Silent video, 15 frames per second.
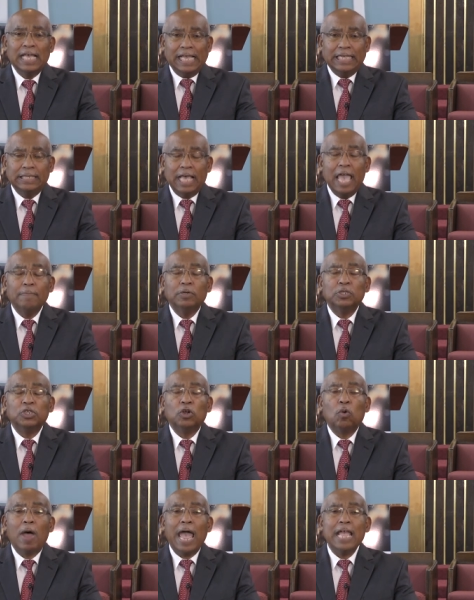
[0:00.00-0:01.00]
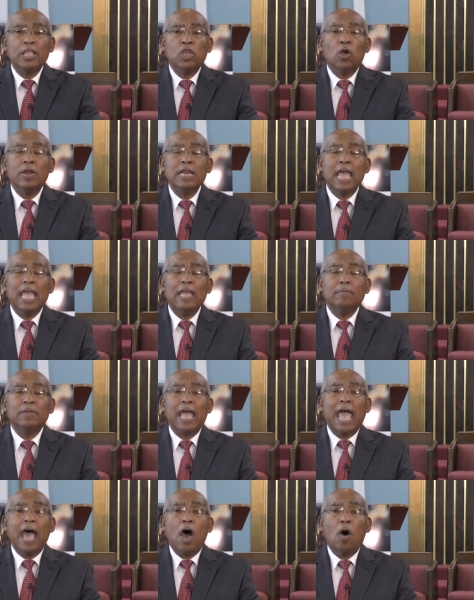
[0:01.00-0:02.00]
He's able to write your name
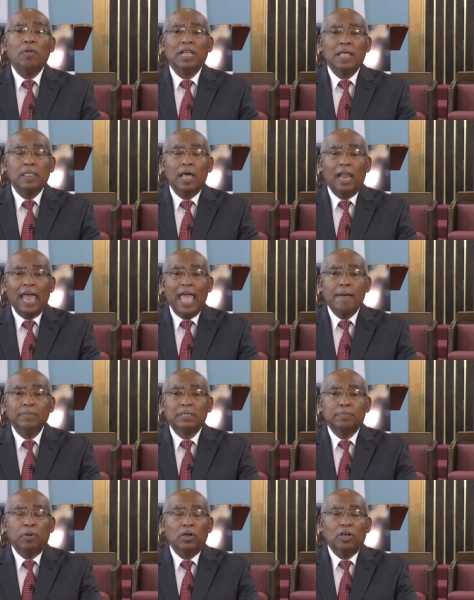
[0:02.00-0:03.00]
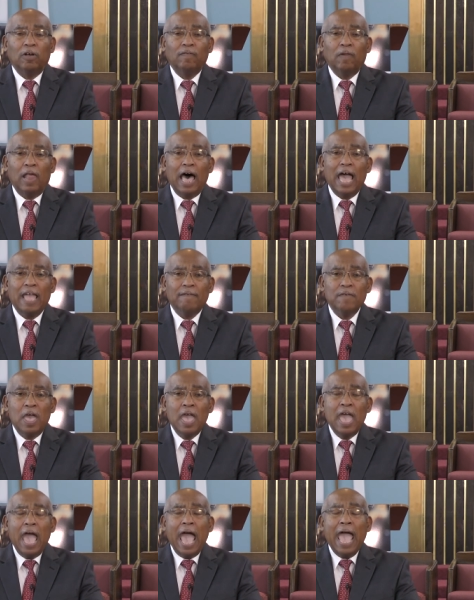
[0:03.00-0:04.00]
down in the Lamb's book of life
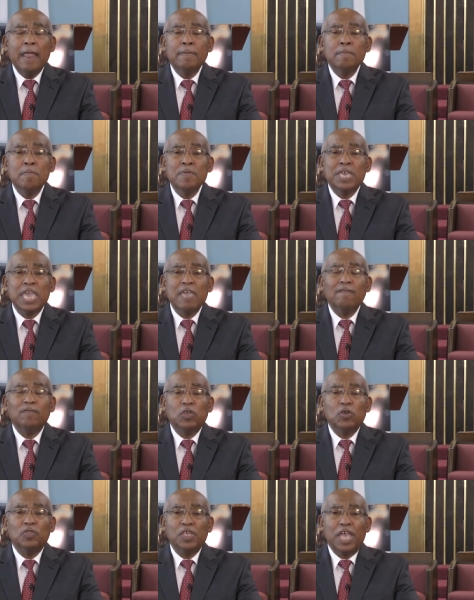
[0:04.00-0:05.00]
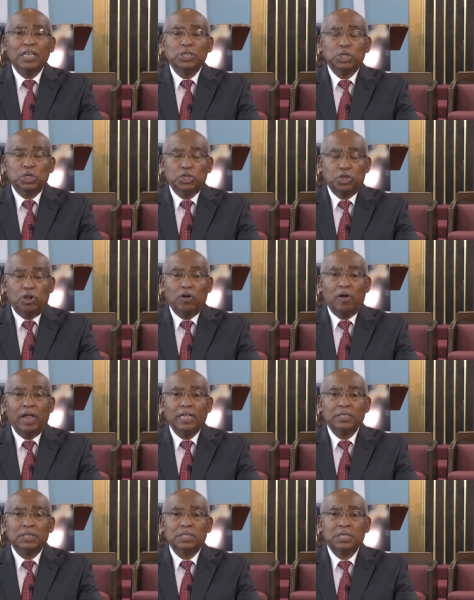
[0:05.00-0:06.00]
and give you the
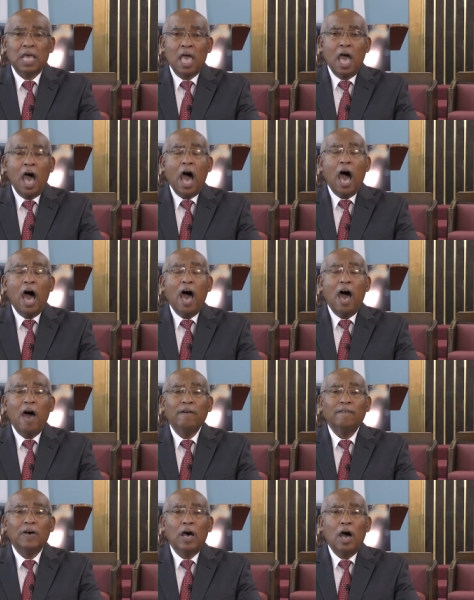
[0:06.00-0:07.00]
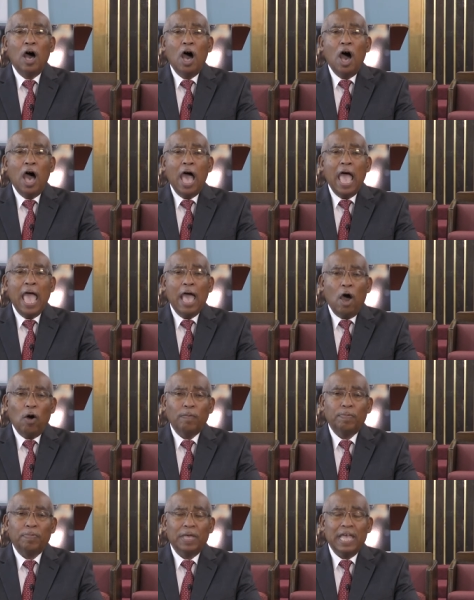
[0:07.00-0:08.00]
assurance of
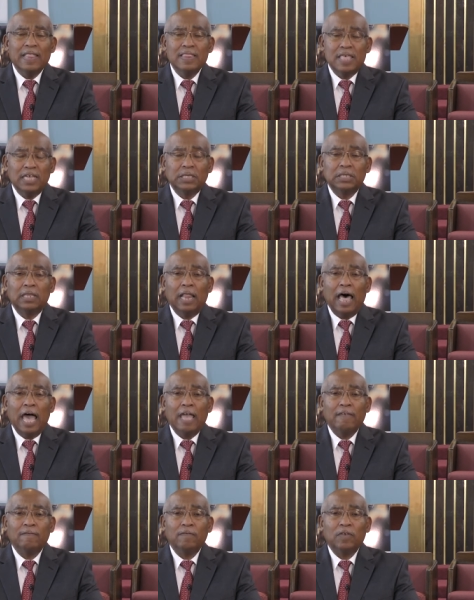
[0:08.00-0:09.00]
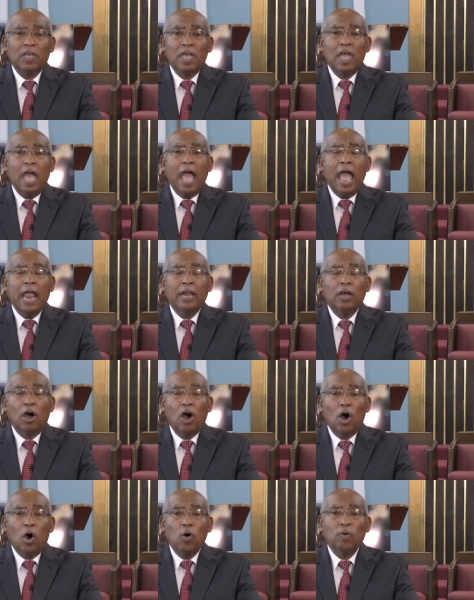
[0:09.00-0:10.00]
help in this life and
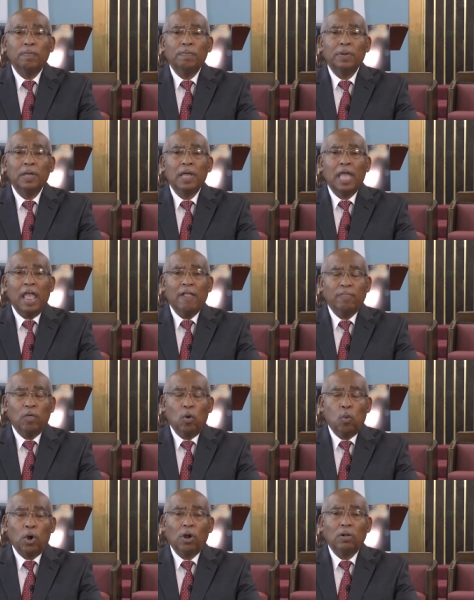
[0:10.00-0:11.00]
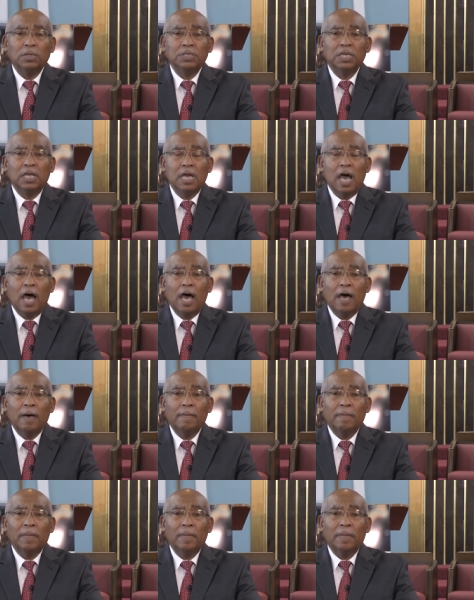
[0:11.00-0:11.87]
hope in the world to come.